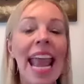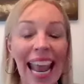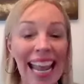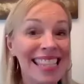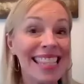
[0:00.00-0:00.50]

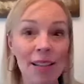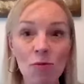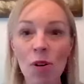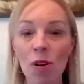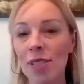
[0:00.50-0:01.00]
And then
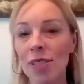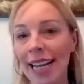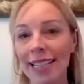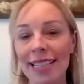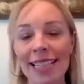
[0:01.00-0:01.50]
what goes
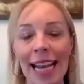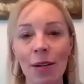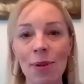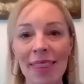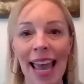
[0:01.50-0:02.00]
hand in hand
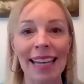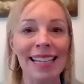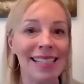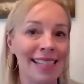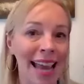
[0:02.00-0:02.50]
with that
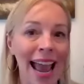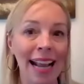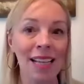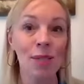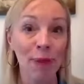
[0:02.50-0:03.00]
is
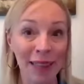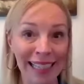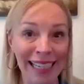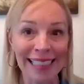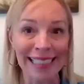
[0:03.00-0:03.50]
tax
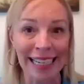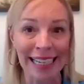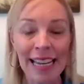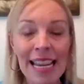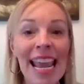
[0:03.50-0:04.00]

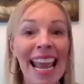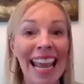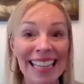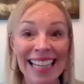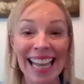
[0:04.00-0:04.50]
planning,
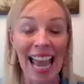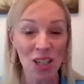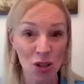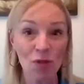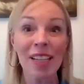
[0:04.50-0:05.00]
and
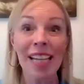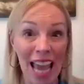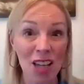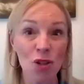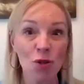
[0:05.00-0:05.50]
cash
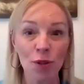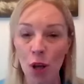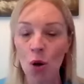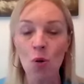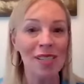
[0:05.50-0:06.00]

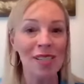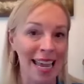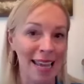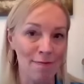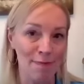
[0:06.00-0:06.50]
flow,
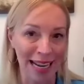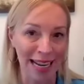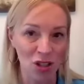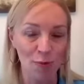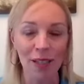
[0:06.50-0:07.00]
debt
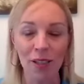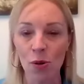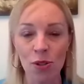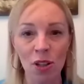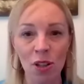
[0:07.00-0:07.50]
management
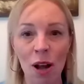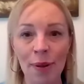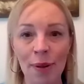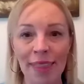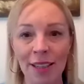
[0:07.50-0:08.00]
goes along
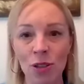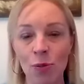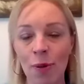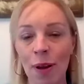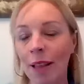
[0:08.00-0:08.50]
with that as
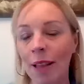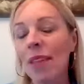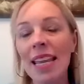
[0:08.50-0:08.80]
well.